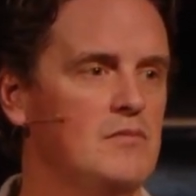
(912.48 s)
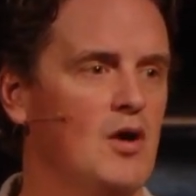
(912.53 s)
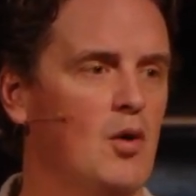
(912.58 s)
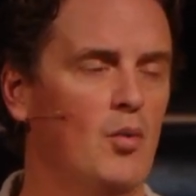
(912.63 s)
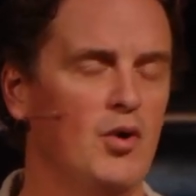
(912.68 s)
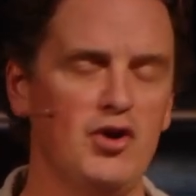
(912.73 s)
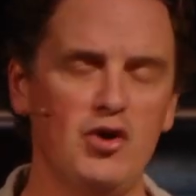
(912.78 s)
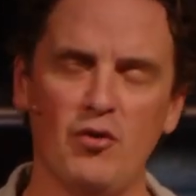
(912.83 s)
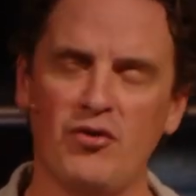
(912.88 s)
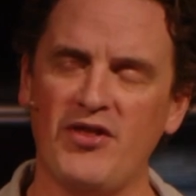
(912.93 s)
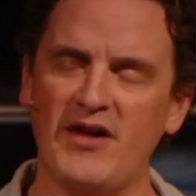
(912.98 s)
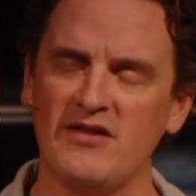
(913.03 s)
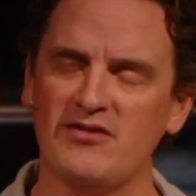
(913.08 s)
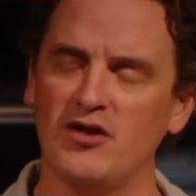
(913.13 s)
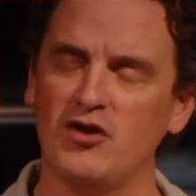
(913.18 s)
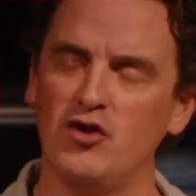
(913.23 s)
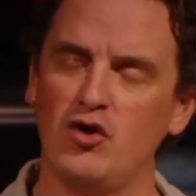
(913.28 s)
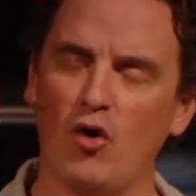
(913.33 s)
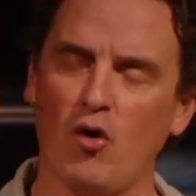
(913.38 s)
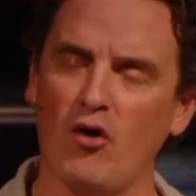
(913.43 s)
When you think
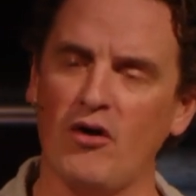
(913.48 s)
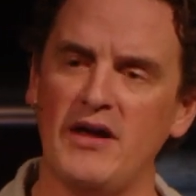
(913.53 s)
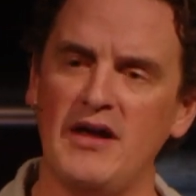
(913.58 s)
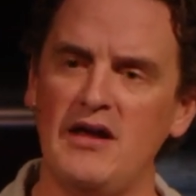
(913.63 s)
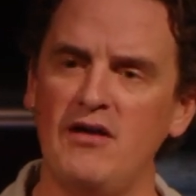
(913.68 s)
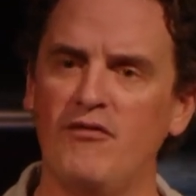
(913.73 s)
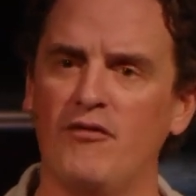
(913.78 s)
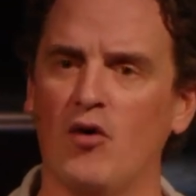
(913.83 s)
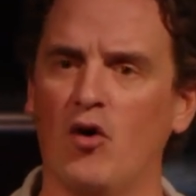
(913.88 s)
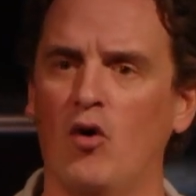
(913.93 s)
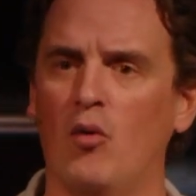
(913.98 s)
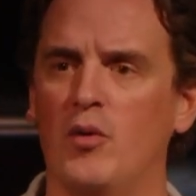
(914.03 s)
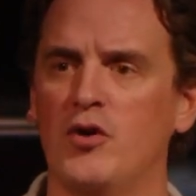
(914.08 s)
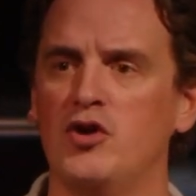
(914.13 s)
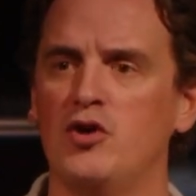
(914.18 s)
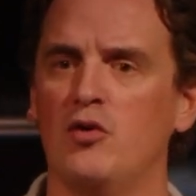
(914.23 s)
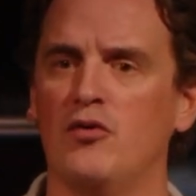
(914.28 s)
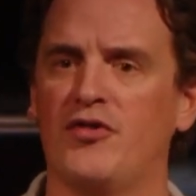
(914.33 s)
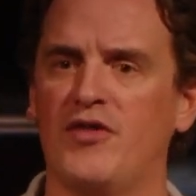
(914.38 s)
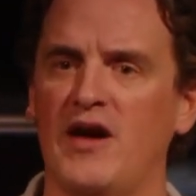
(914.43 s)
that you're evil,
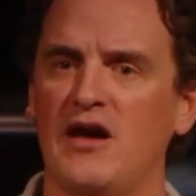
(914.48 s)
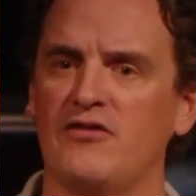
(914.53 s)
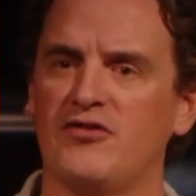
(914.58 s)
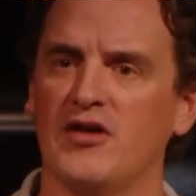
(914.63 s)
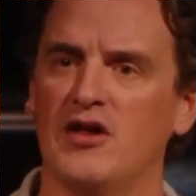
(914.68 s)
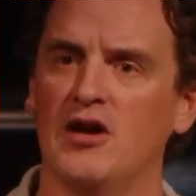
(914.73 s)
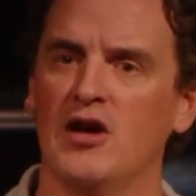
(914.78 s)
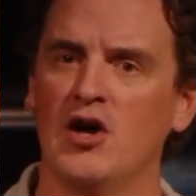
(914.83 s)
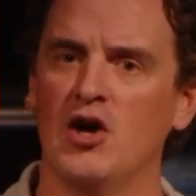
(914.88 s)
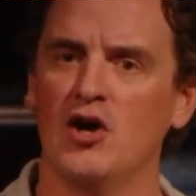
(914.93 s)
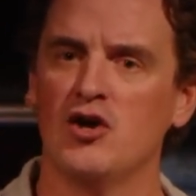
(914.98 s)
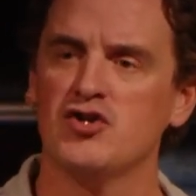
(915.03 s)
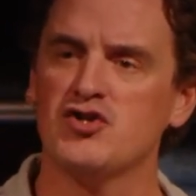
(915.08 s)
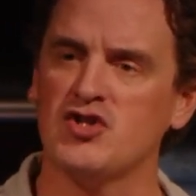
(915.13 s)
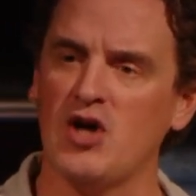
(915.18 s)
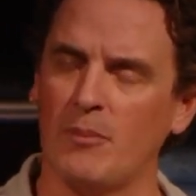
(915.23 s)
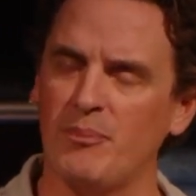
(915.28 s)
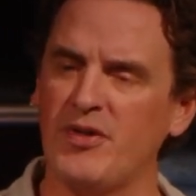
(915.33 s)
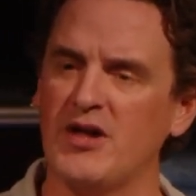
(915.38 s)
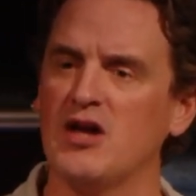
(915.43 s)
when you think that
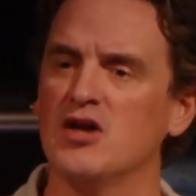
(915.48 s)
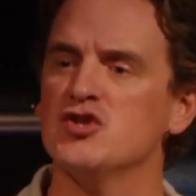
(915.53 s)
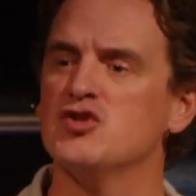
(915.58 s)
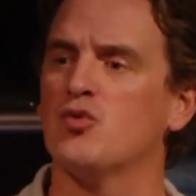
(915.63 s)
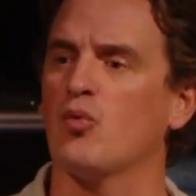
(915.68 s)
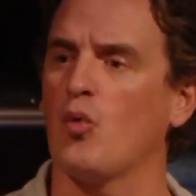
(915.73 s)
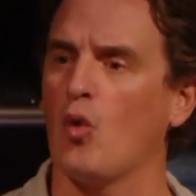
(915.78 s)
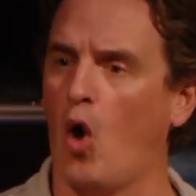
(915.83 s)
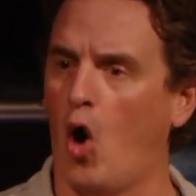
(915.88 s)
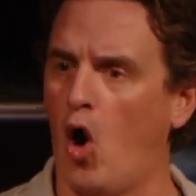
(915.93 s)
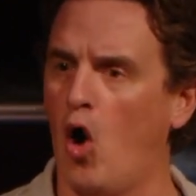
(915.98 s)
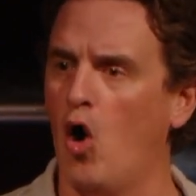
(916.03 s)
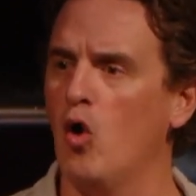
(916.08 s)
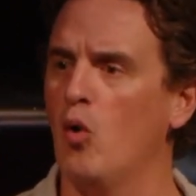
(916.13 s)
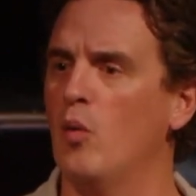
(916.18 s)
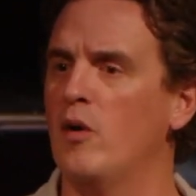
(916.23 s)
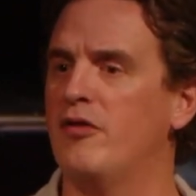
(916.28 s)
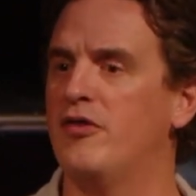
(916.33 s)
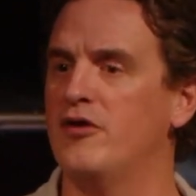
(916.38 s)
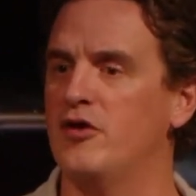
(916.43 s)
something is
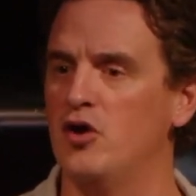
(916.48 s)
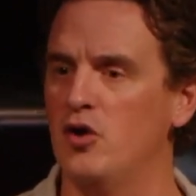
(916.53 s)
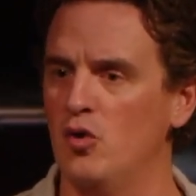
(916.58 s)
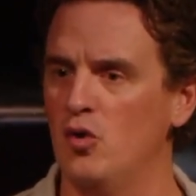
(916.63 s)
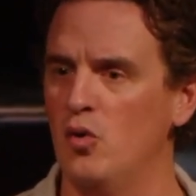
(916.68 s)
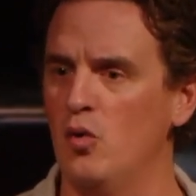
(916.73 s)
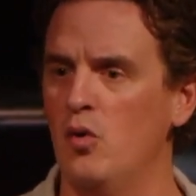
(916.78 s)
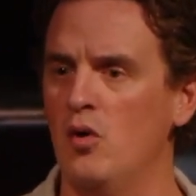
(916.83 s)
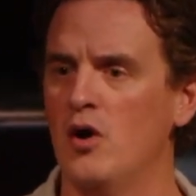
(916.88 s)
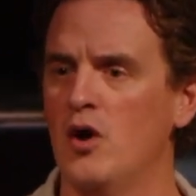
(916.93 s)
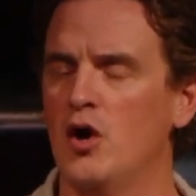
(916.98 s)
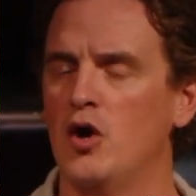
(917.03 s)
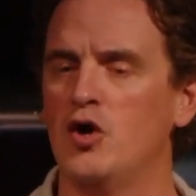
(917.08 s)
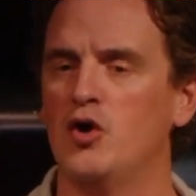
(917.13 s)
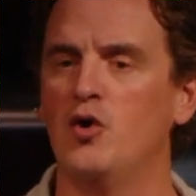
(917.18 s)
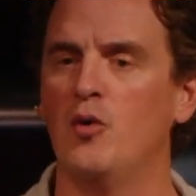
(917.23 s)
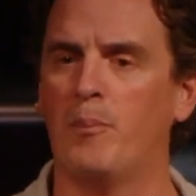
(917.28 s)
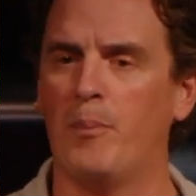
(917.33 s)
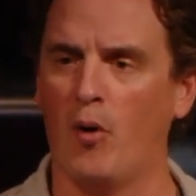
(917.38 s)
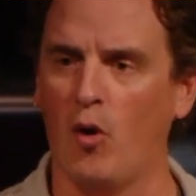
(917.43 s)
wrong with you,
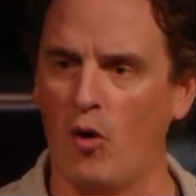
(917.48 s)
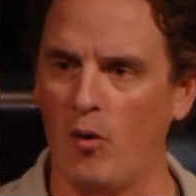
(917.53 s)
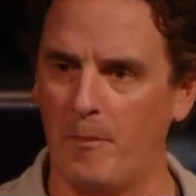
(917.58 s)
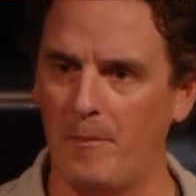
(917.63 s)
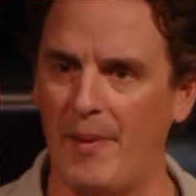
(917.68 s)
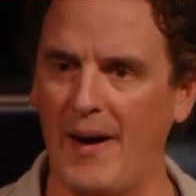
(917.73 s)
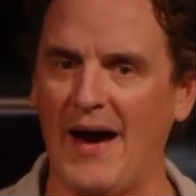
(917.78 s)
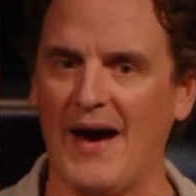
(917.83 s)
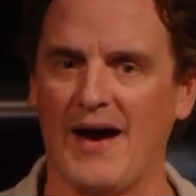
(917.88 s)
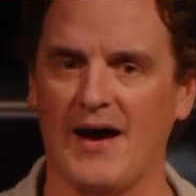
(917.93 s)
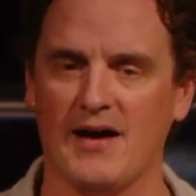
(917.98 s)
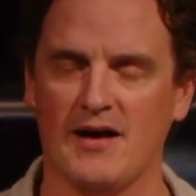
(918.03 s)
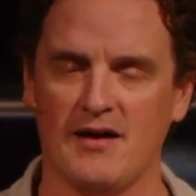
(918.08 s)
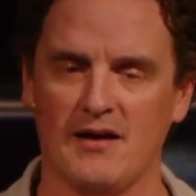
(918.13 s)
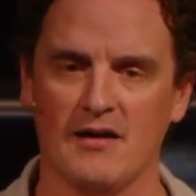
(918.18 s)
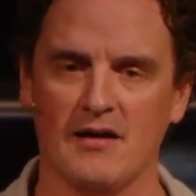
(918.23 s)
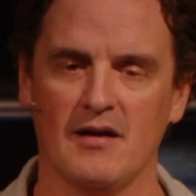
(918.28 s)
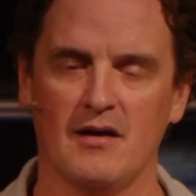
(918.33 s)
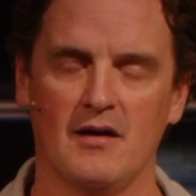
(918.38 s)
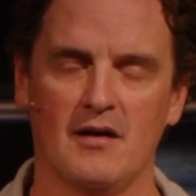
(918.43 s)
you pull
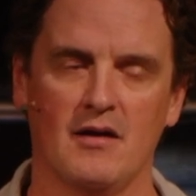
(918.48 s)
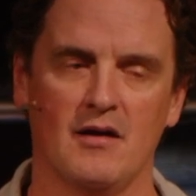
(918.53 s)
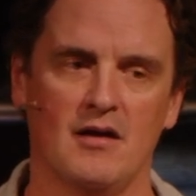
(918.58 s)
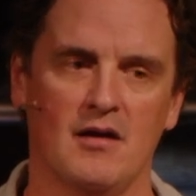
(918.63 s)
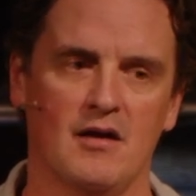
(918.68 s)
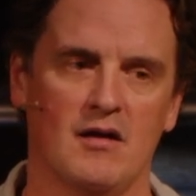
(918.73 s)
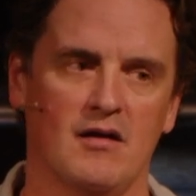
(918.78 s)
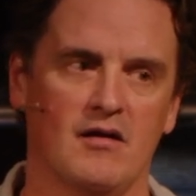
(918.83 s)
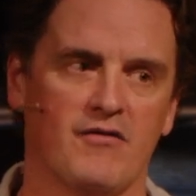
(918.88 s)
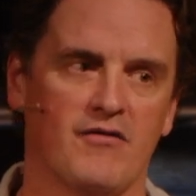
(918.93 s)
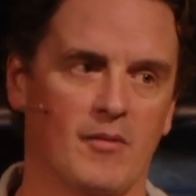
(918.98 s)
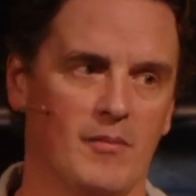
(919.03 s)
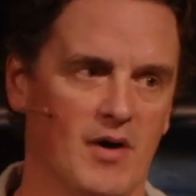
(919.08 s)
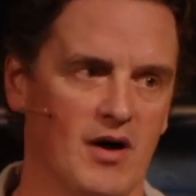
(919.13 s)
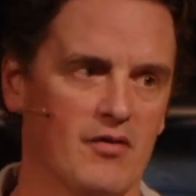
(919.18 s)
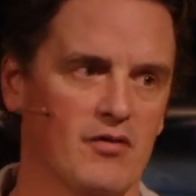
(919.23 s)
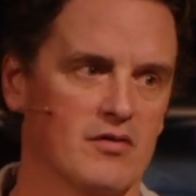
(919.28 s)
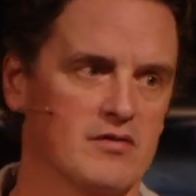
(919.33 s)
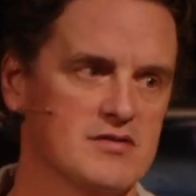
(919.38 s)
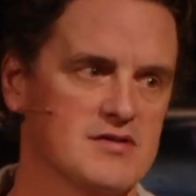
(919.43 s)
back from
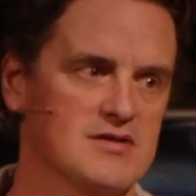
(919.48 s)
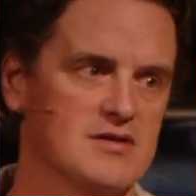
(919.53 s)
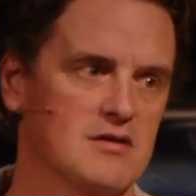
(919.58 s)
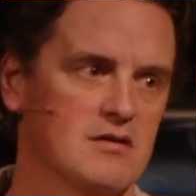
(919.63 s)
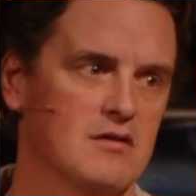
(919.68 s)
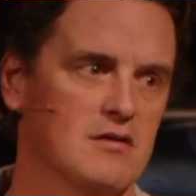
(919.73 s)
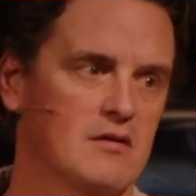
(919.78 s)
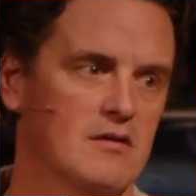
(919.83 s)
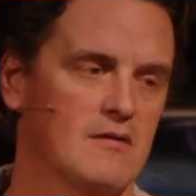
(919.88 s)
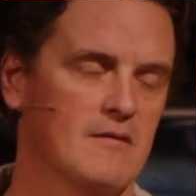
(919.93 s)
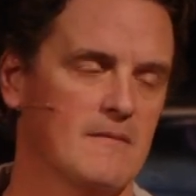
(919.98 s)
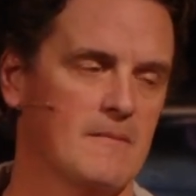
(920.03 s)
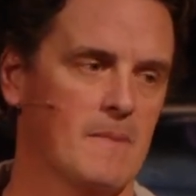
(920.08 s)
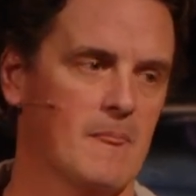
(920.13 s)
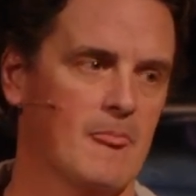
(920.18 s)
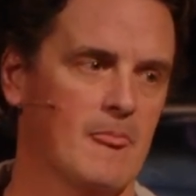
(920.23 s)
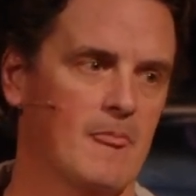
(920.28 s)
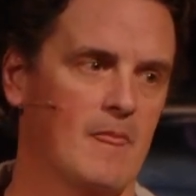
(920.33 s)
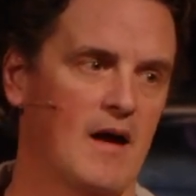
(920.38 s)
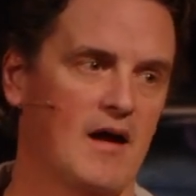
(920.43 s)
others
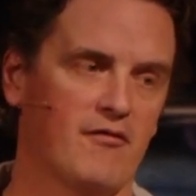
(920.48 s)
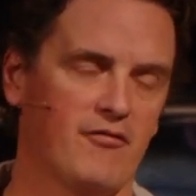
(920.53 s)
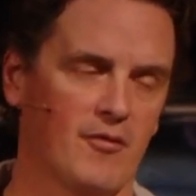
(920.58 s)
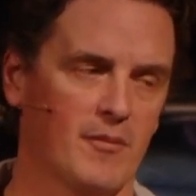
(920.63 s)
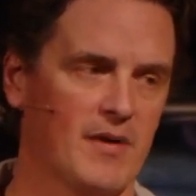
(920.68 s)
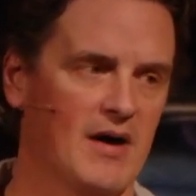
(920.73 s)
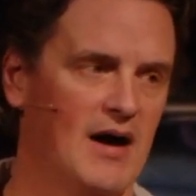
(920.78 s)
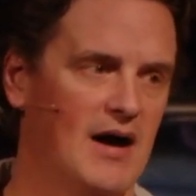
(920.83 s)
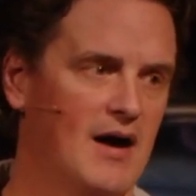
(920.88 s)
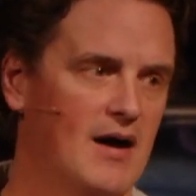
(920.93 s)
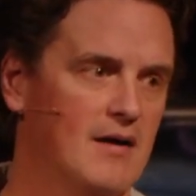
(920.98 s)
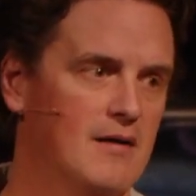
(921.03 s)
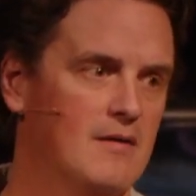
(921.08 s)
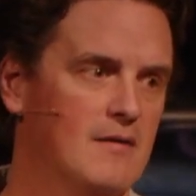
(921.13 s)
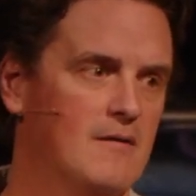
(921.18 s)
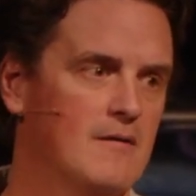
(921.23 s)
and from God.